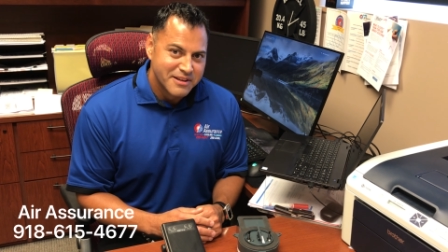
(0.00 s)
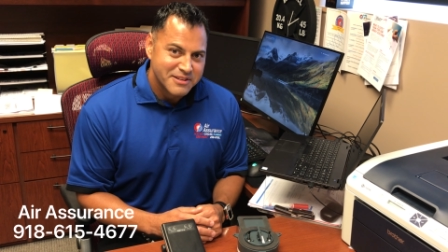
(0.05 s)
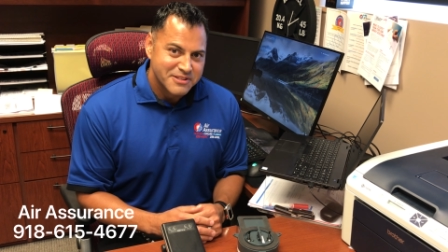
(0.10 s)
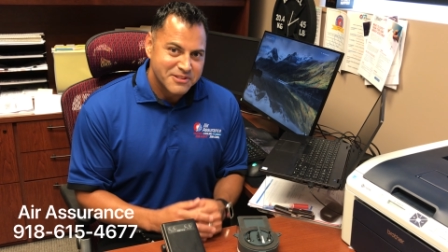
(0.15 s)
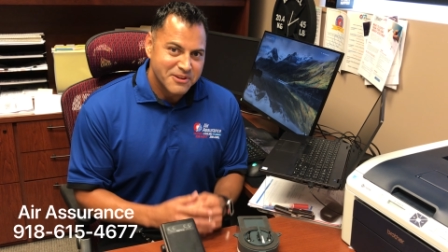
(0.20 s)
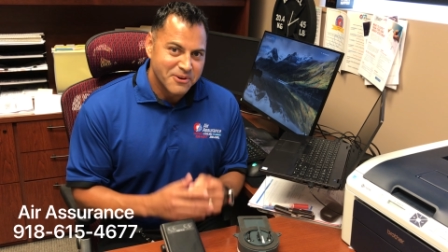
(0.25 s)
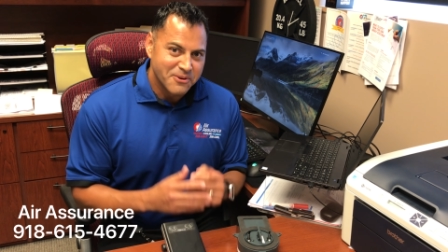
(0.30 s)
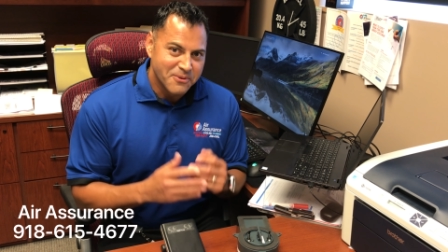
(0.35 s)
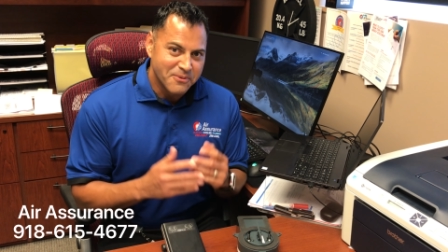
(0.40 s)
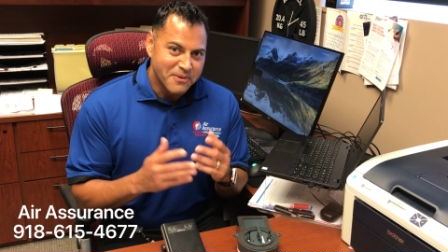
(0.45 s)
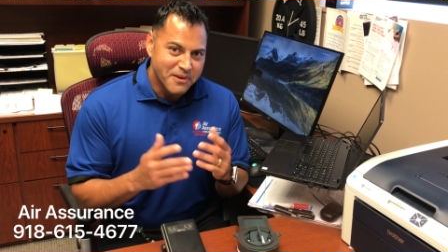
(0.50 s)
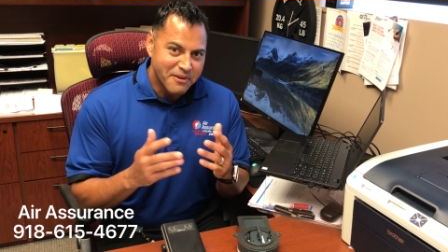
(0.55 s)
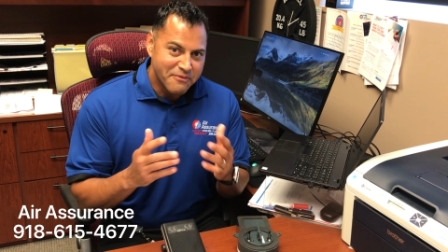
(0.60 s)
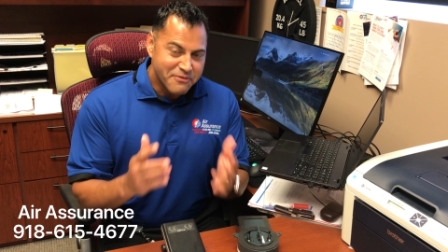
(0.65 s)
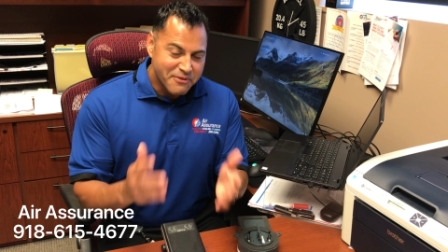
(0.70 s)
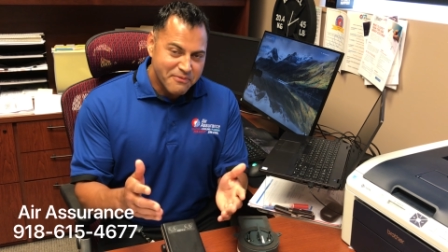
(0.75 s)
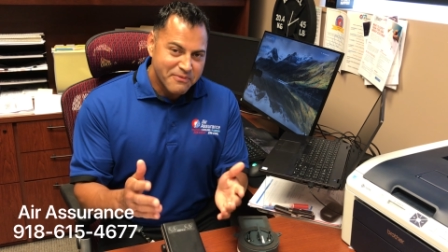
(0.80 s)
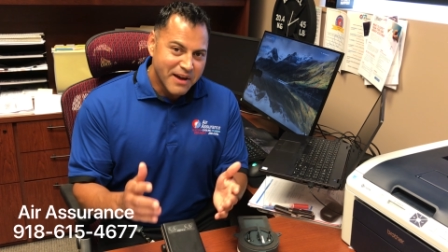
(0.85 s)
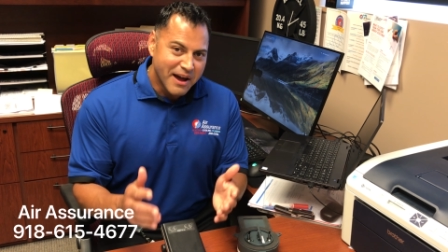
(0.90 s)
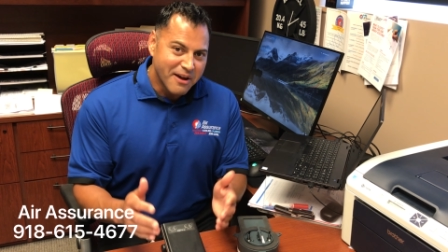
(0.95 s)
So
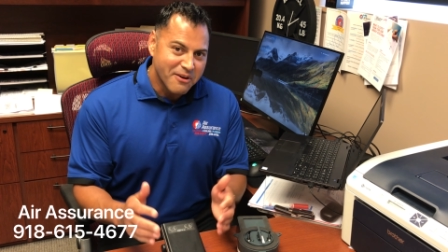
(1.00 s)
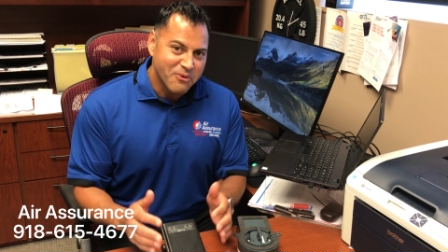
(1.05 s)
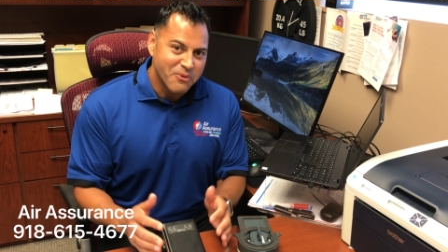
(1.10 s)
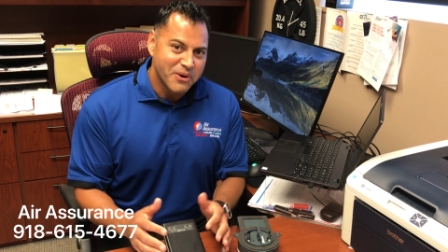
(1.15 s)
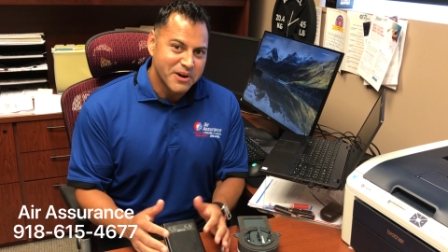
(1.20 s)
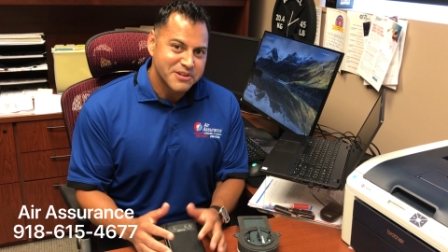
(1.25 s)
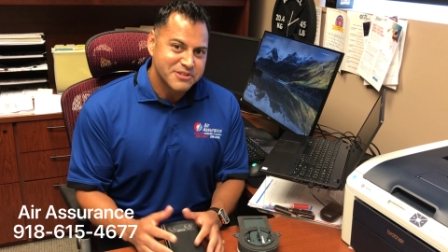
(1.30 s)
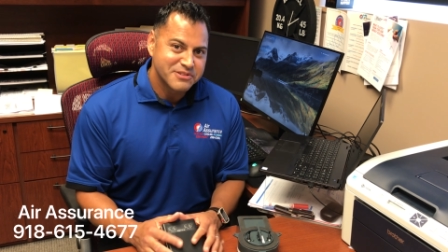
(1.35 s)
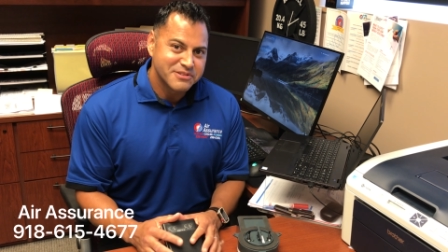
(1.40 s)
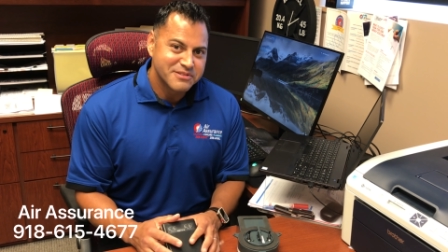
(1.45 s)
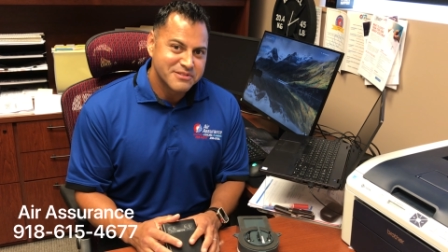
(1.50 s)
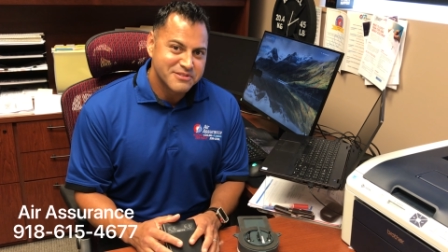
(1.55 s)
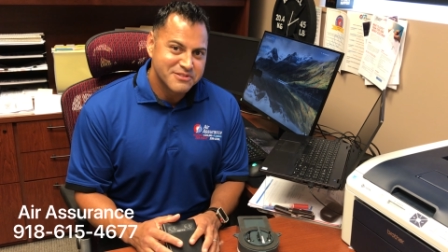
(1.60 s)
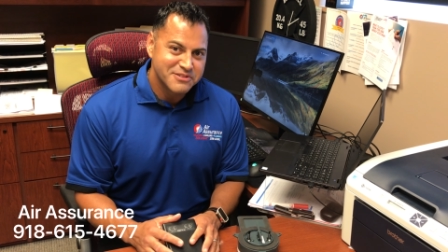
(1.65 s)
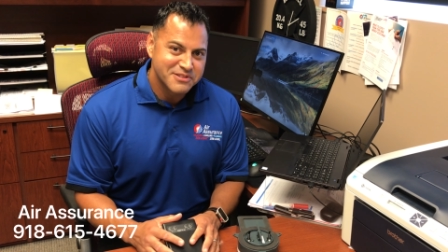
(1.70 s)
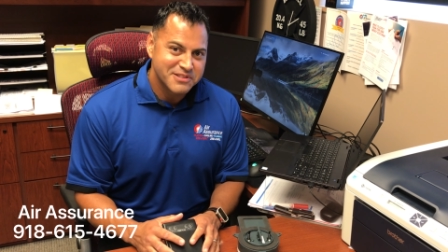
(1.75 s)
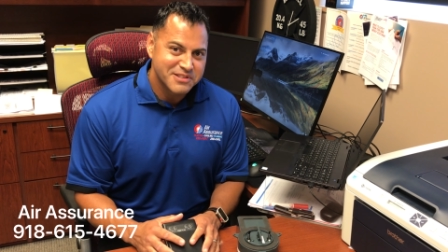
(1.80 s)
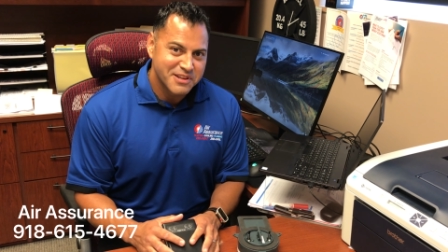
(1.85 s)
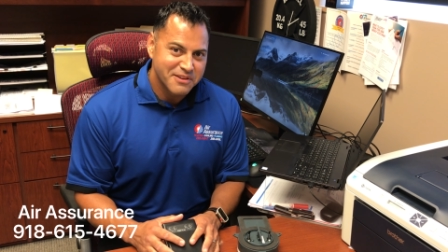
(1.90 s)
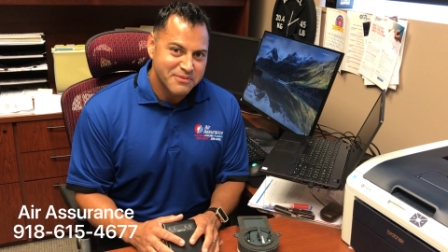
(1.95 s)
if you've got questions,
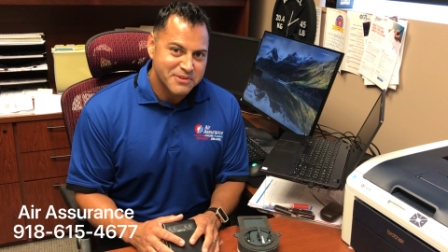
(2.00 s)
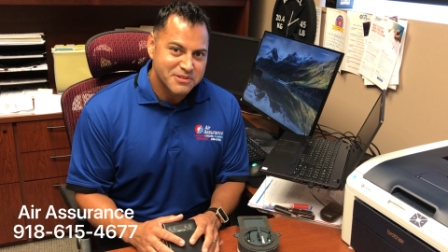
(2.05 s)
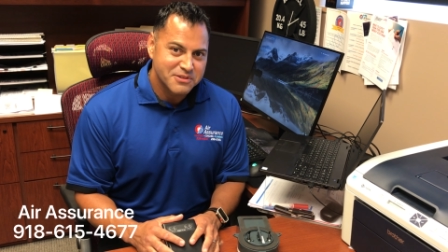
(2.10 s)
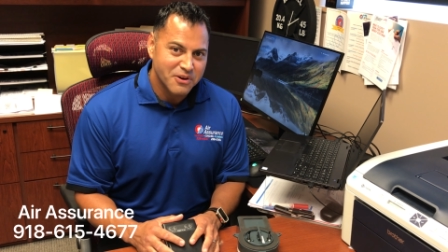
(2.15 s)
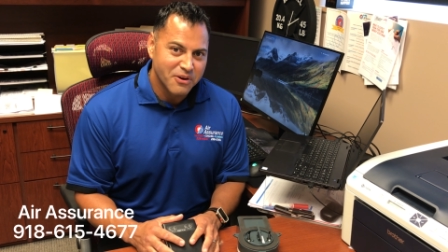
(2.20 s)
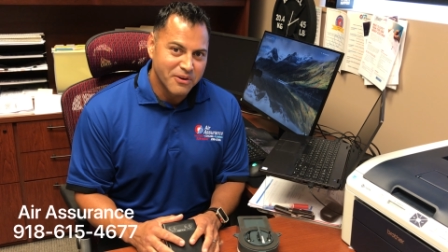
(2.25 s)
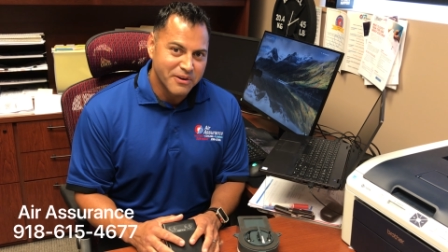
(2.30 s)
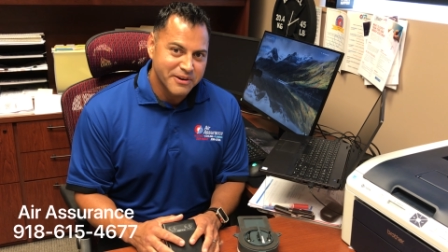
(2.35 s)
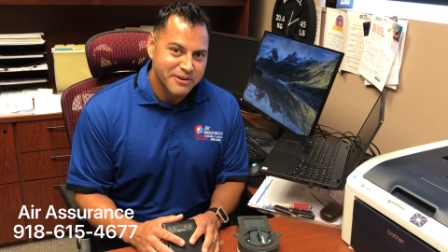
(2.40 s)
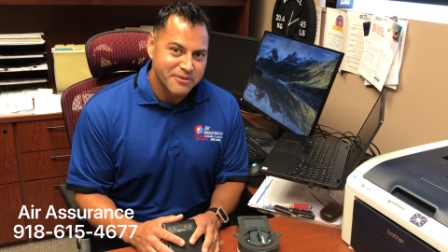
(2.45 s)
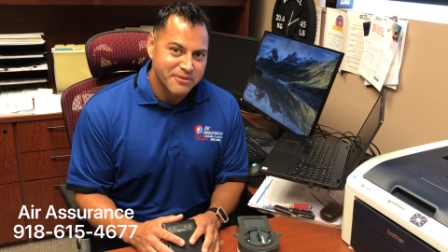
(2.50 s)
just give us a call